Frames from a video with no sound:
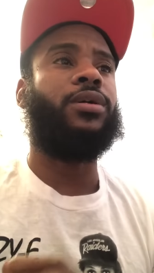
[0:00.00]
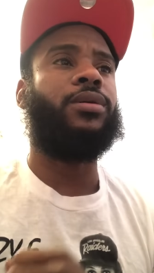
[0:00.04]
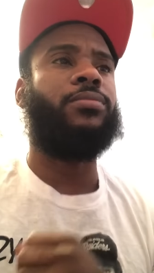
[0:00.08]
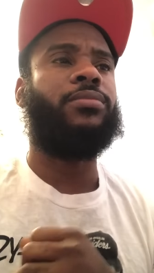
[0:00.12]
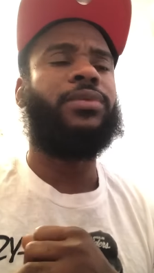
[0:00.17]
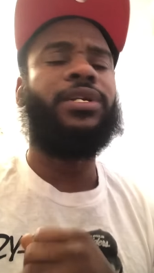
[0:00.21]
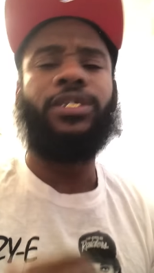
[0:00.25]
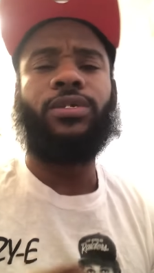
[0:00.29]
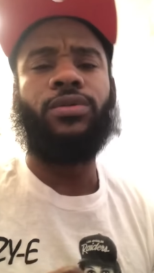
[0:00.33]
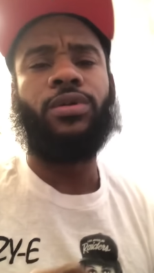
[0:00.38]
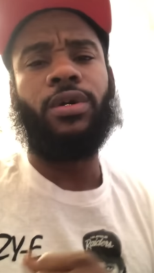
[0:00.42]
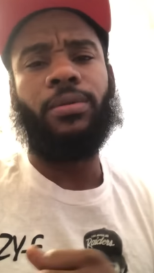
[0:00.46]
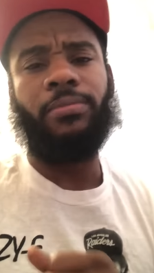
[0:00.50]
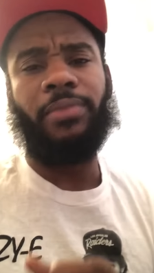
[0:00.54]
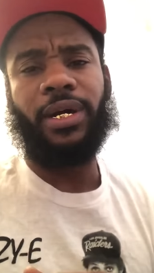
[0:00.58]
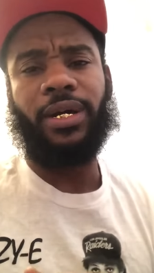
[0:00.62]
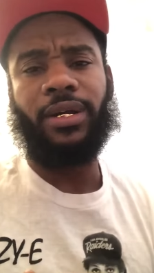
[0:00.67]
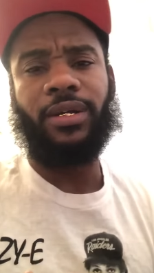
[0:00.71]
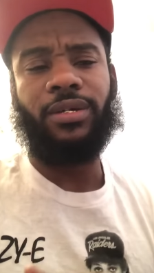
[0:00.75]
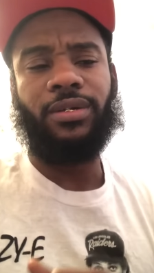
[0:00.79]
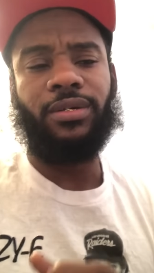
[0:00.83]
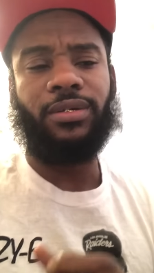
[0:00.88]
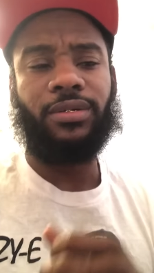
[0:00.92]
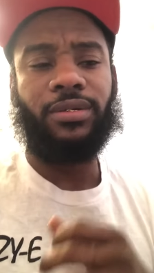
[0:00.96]
He doing
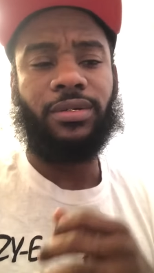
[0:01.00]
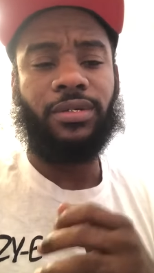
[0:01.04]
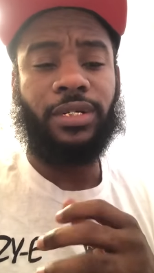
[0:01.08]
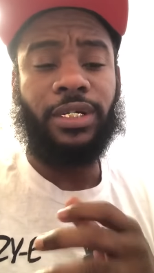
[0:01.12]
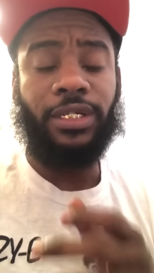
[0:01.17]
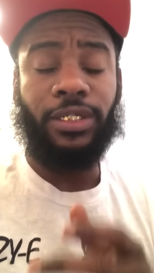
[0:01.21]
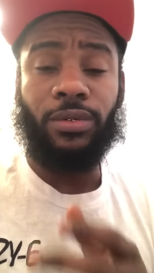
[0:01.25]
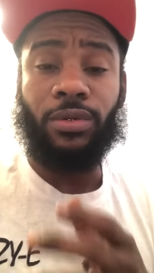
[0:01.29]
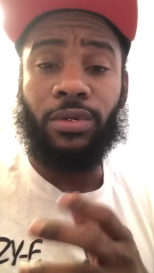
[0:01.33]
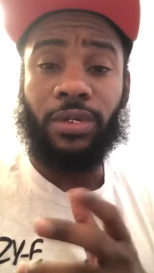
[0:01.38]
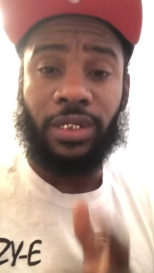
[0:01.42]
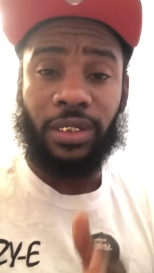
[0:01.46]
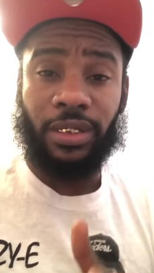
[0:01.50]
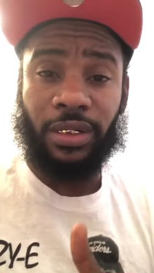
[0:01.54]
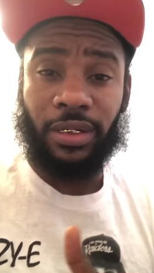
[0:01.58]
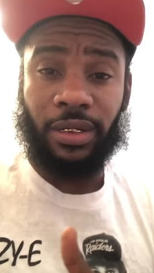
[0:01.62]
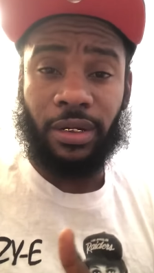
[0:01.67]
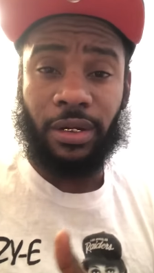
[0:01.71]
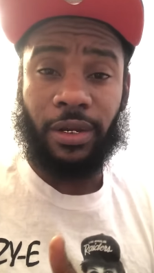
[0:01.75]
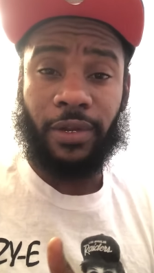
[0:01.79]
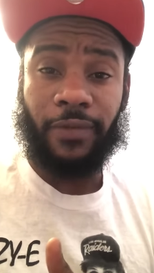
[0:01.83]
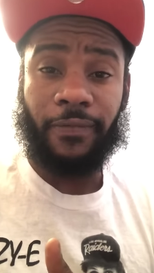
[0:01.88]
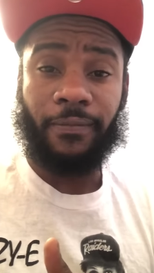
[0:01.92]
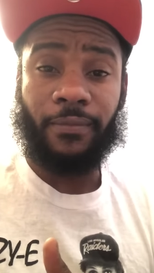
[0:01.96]
better. He doing
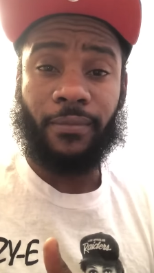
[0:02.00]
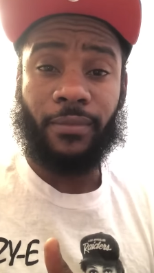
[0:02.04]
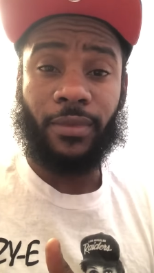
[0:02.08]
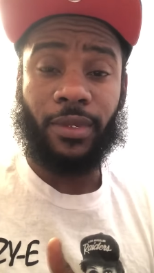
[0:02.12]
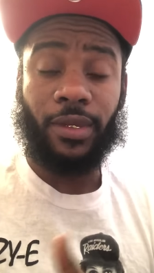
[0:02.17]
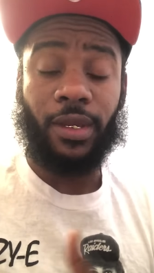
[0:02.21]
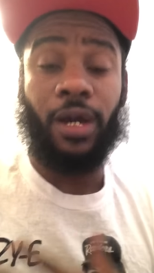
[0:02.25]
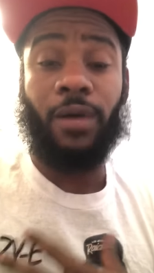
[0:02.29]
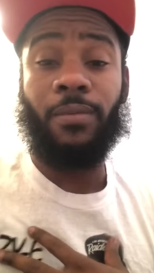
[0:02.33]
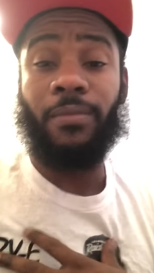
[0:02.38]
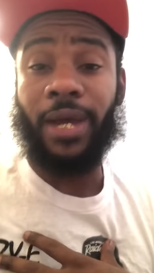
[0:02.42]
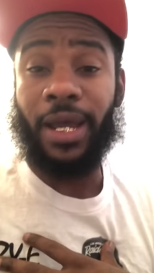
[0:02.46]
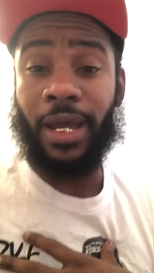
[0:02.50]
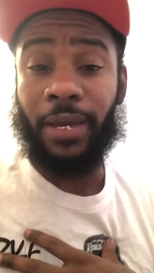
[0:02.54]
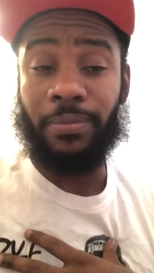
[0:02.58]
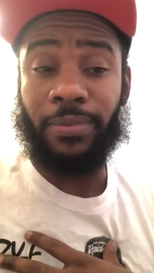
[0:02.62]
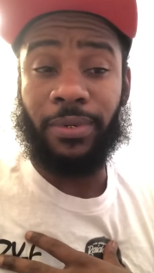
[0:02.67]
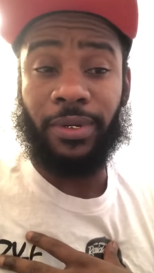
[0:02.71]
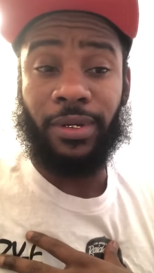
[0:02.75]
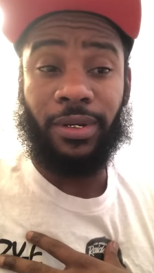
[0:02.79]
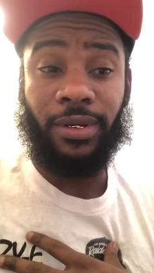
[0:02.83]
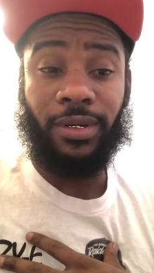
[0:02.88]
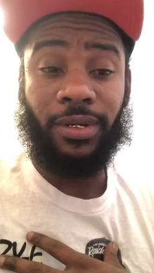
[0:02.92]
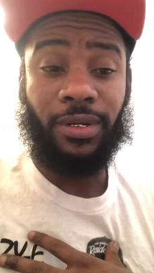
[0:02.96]
good. I'm
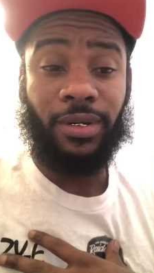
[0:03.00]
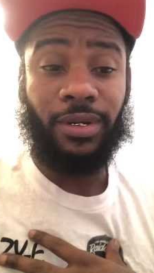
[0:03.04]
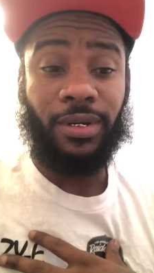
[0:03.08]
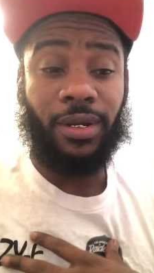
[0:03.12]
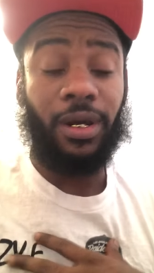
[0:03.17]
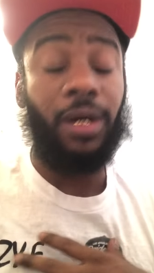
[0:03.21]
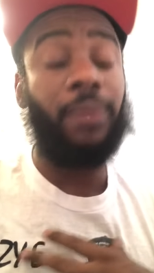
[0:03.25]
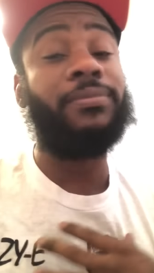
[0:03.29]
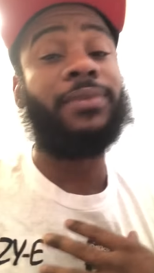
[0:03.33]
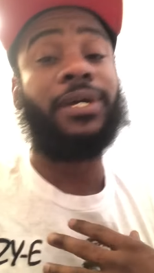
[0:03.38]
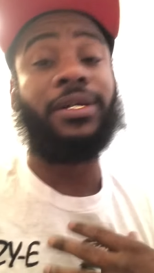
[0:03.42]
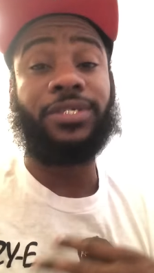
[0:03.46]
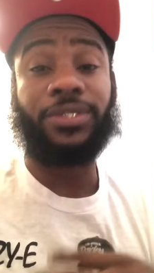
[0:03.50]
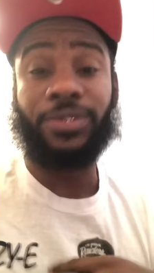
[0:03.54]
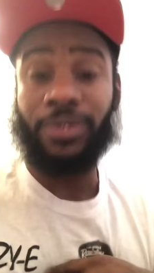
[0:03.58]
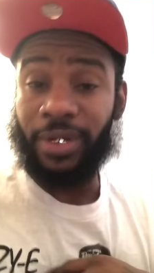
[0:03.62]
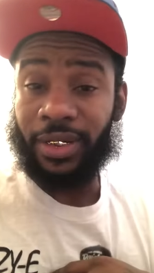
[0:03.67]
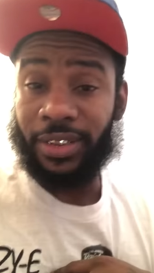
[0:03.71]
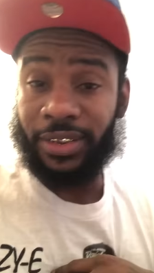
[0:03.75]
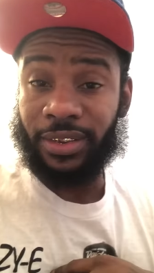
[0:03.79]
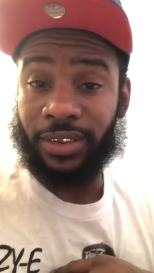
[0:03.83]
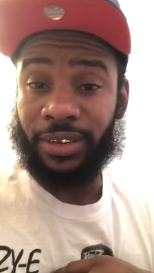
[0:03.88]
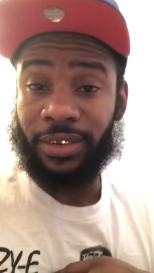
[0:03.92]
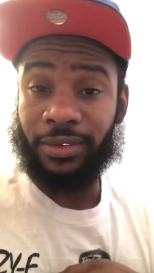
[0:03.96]
happy. I'm not
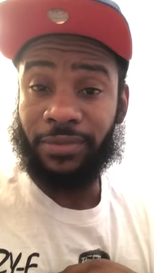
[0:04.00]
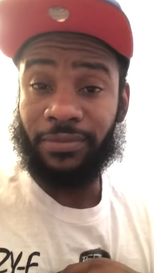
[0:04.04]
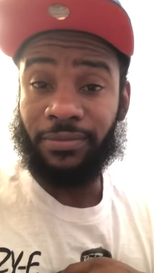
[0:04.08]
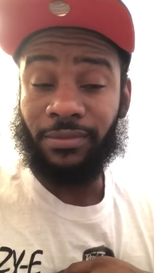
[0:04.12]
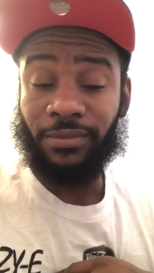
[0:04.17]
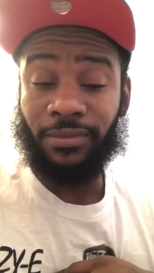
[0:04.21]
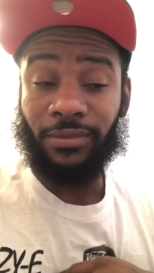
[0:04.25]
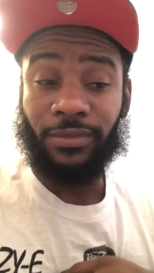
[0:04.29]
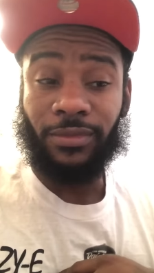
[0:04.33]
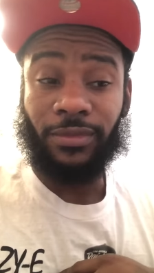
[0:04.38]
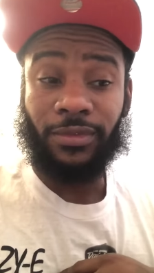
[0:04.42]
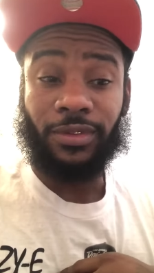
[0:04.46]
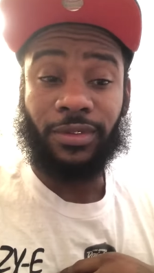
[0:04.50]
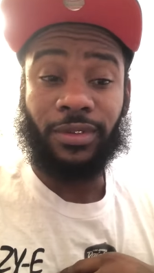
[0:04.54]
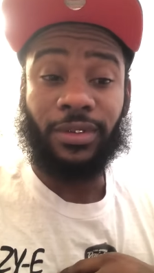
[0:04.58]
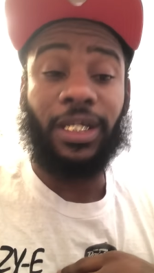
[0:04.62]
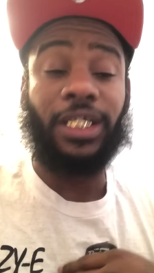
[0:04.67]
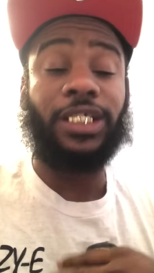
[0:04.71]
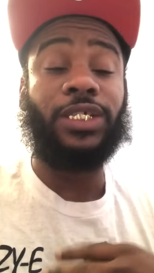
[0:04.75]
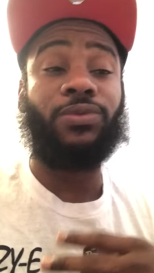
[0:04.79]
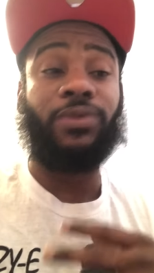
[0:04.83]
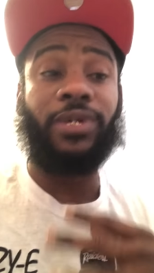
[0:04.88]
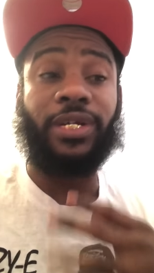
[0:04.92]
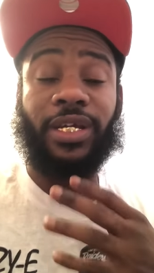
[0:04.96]
stressing. I
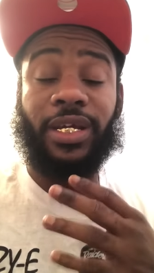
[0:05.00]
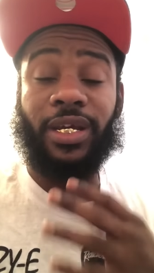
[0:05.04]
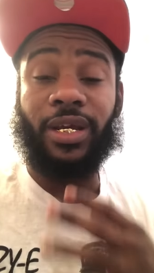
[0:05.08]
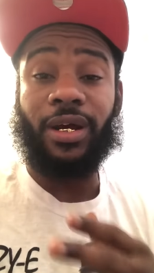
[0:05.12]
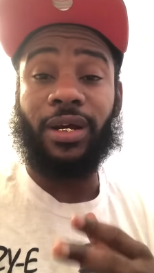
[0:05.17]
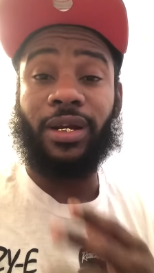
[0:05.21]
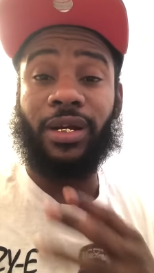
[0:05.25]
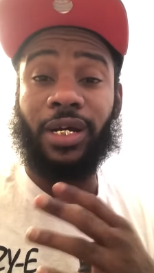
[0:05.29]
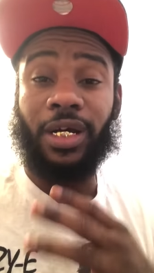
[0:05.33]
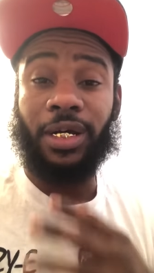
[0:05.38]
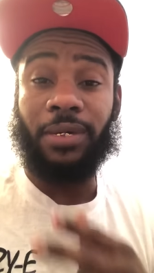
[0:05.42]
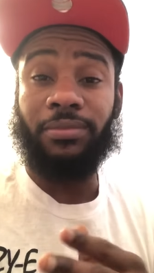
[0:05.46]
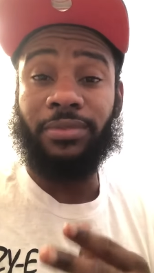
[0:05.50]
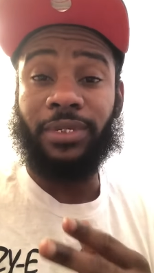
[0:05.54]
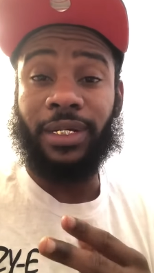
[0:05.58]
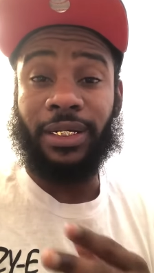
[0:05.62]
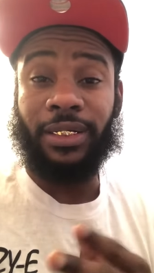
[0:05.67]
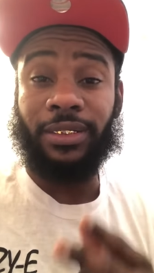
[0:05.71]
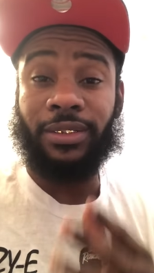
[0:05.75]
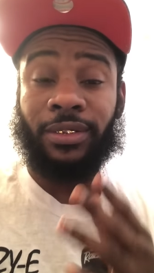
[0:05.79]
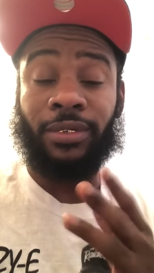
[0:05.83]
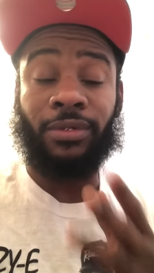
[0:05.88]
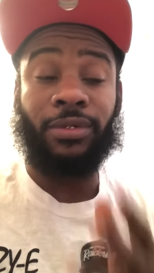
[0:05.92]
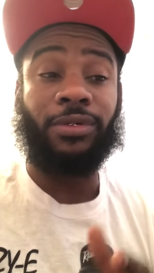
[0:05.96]
just want to give y'all the
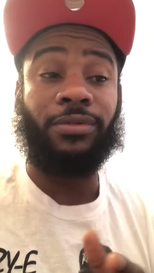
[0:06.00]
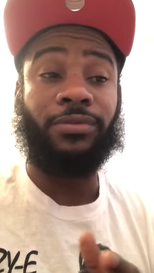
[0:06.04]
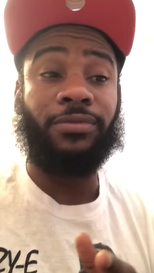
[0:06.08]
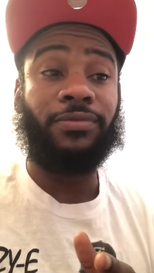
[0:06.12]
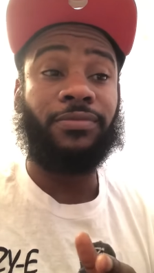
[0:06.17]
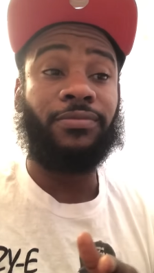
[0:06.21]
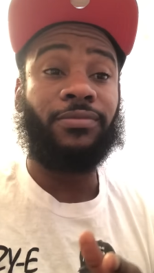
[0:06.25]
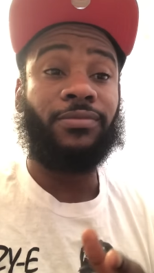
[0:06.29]
updates on him.